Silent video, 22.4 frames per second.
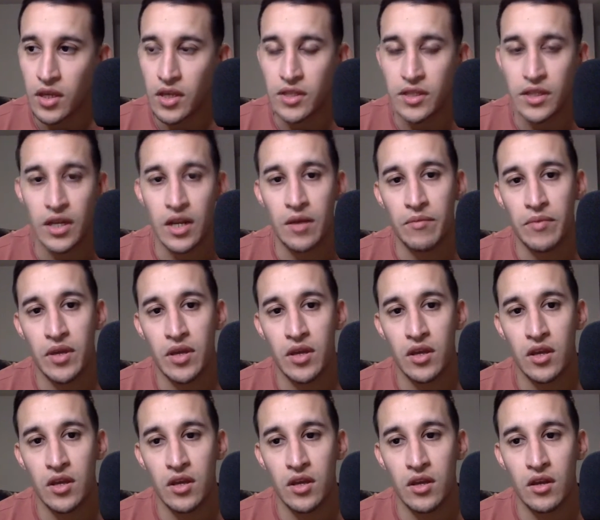is going to
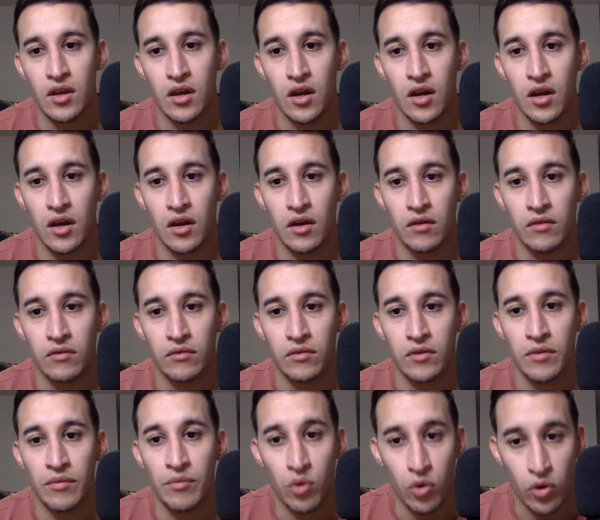be
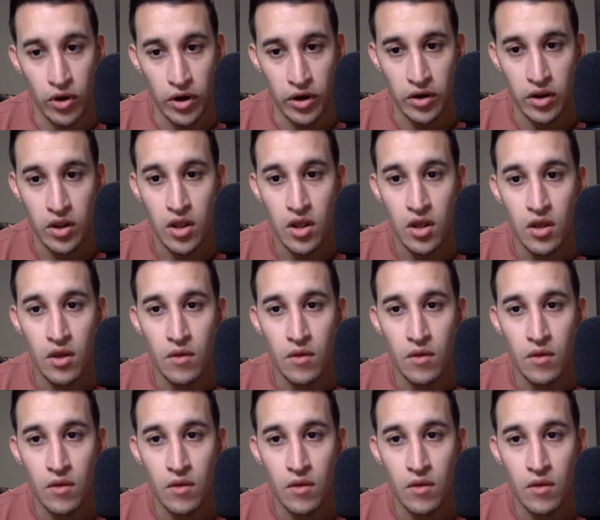important.